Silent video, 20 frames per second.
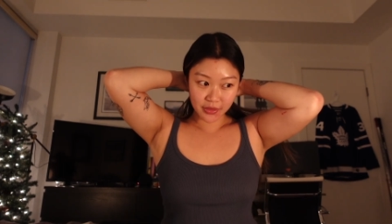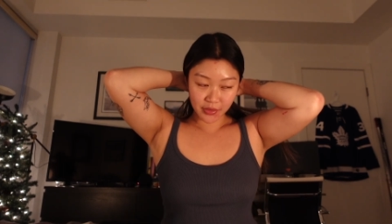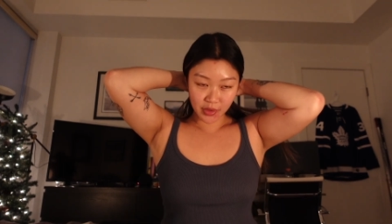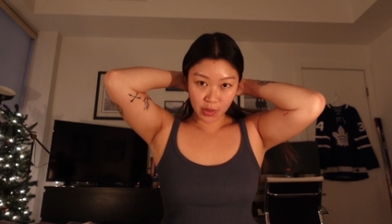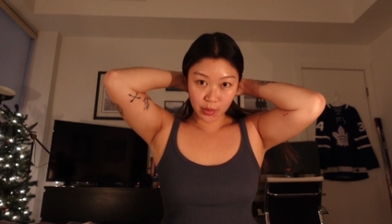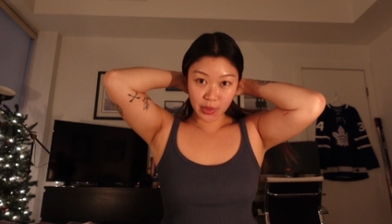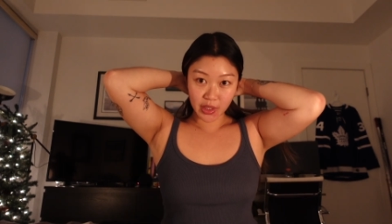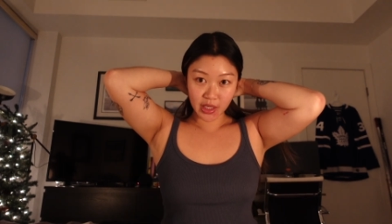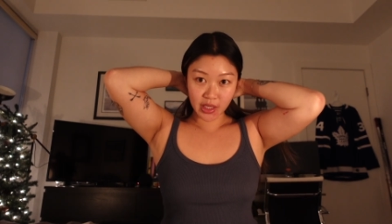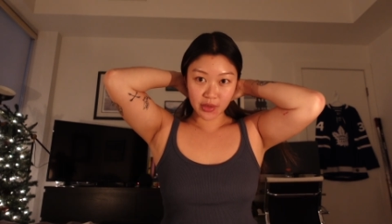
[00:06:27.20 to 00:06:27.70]

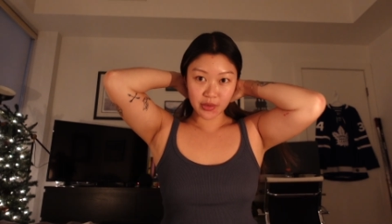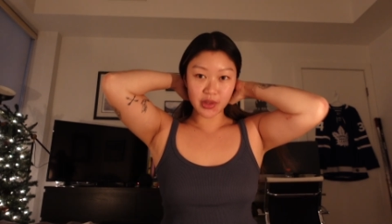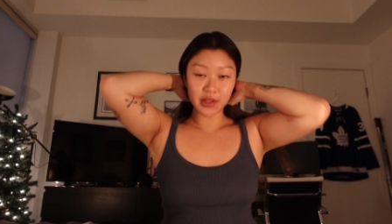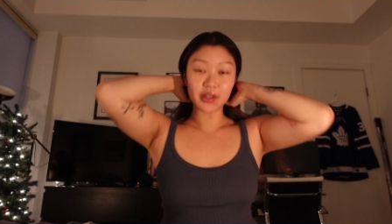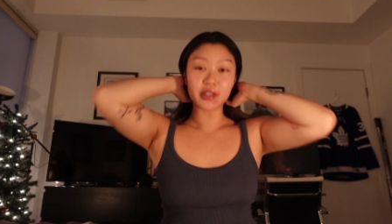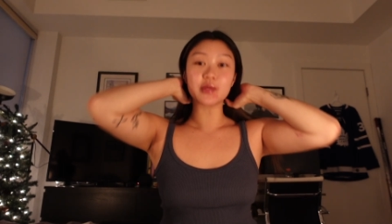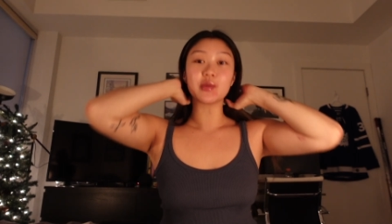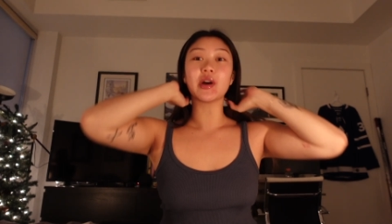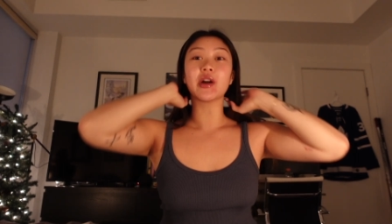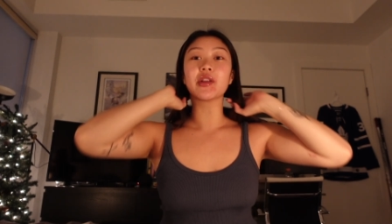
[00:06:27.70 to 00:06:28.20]
filming when
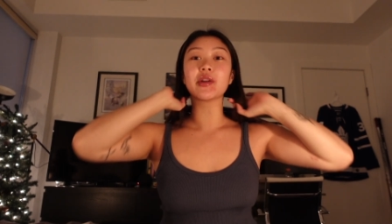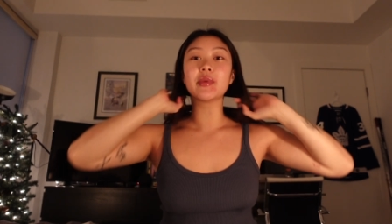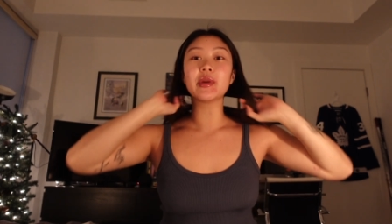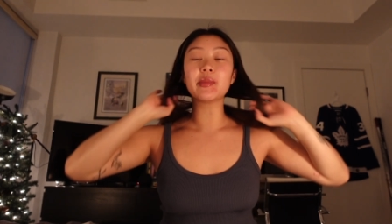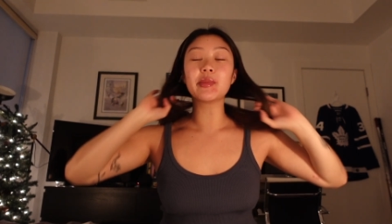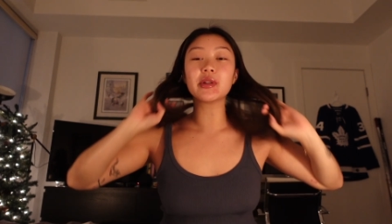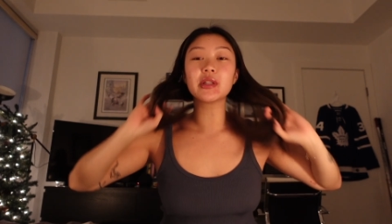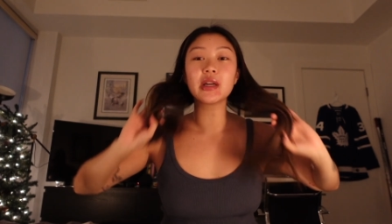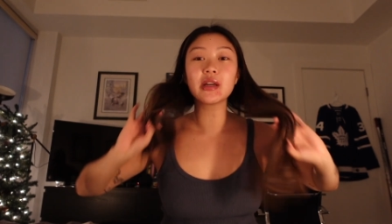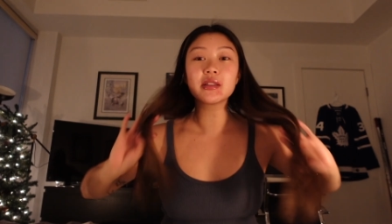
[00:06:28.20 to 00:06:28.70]
there's other
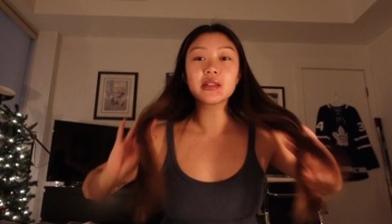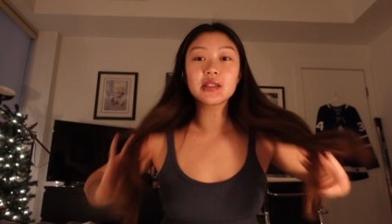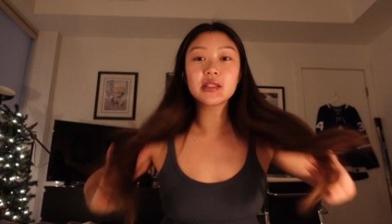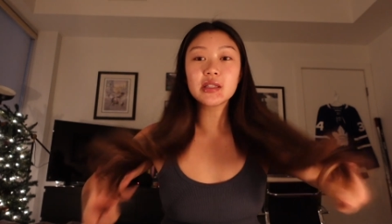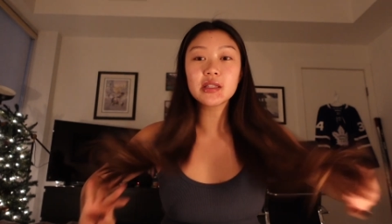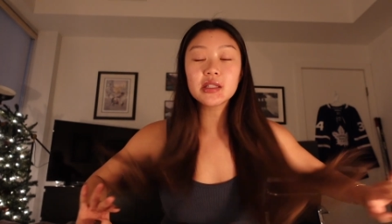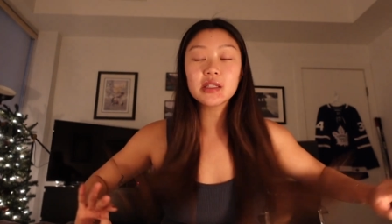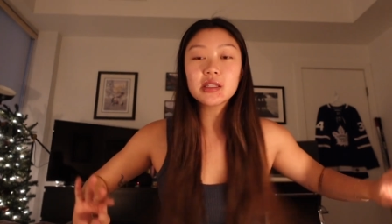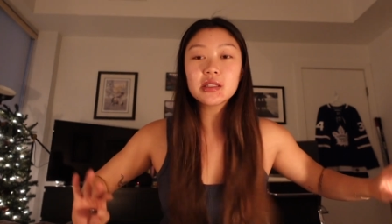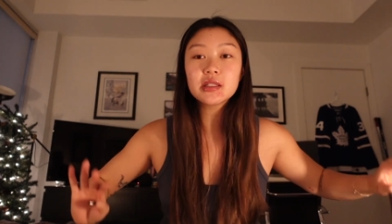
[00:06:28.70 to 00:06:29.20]
people
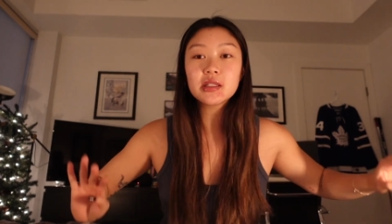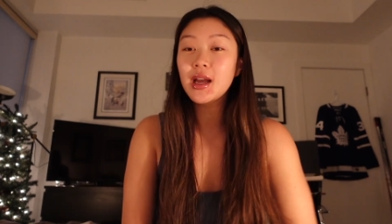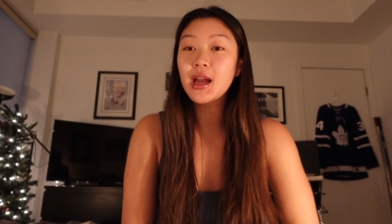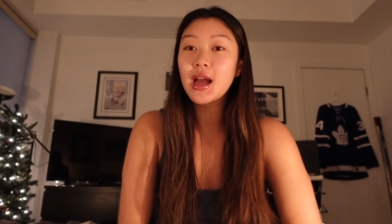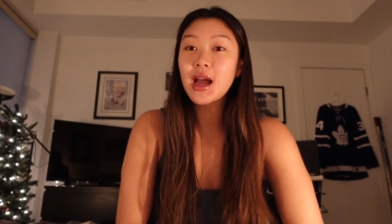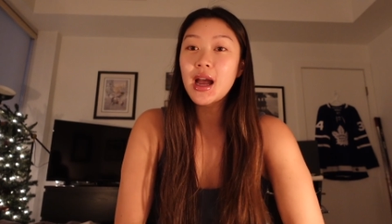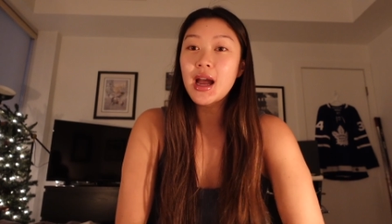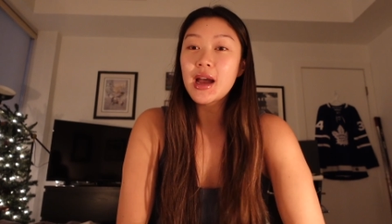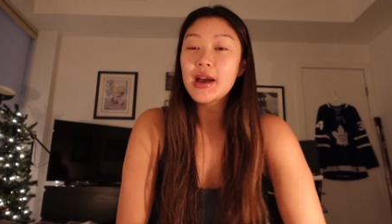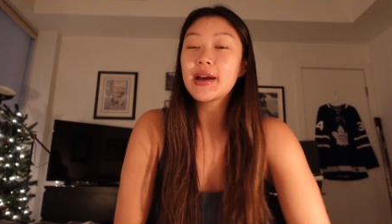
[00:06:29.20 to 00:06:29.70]
downstairs.
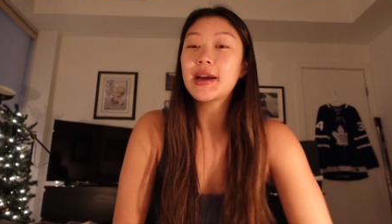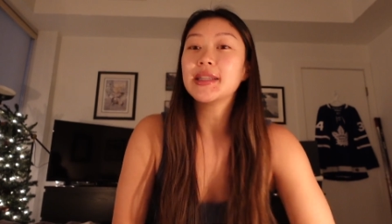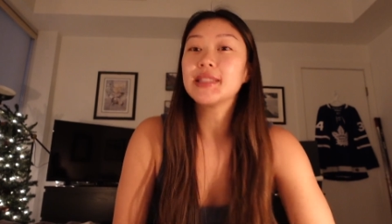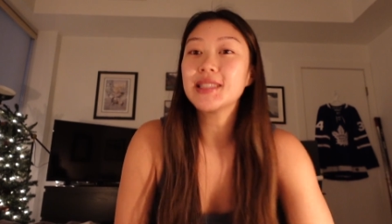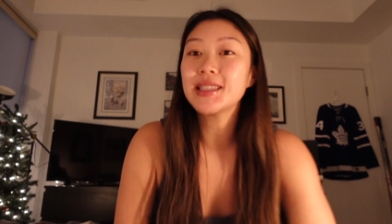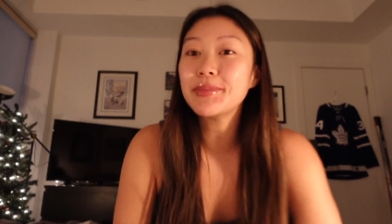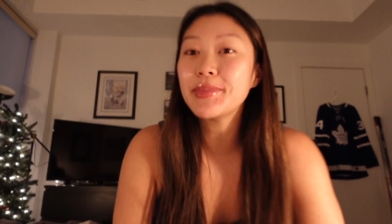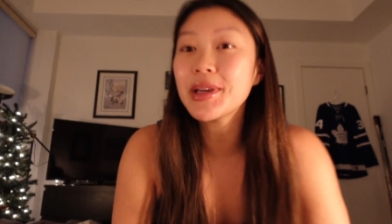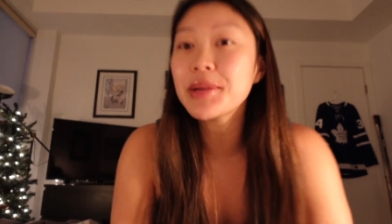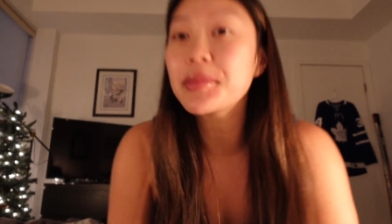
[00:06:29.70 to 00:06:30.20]
I
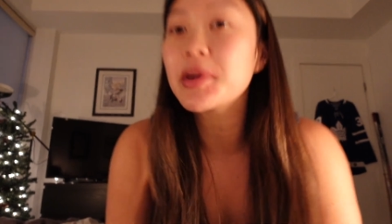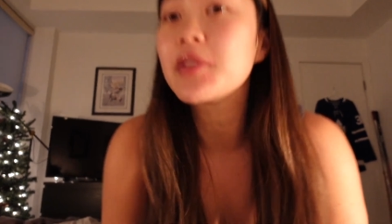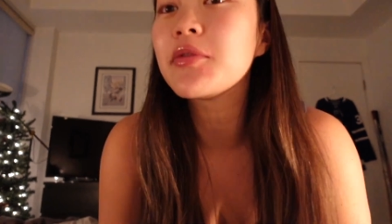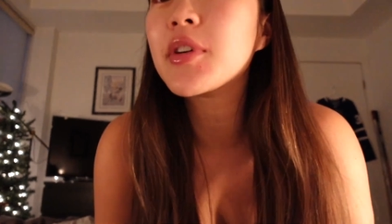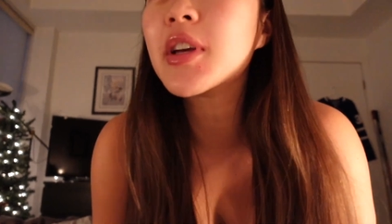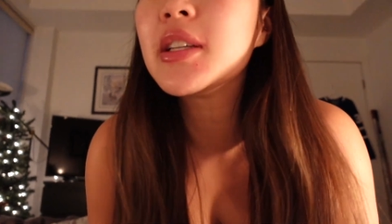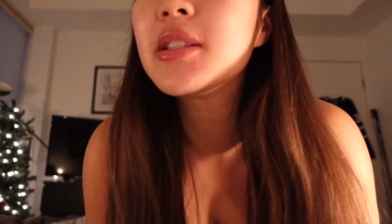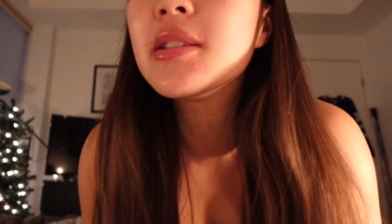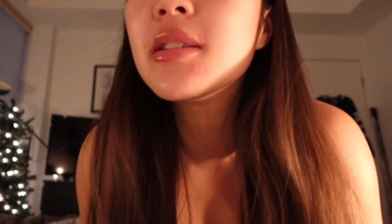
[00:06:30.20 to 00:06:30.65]
did pick my face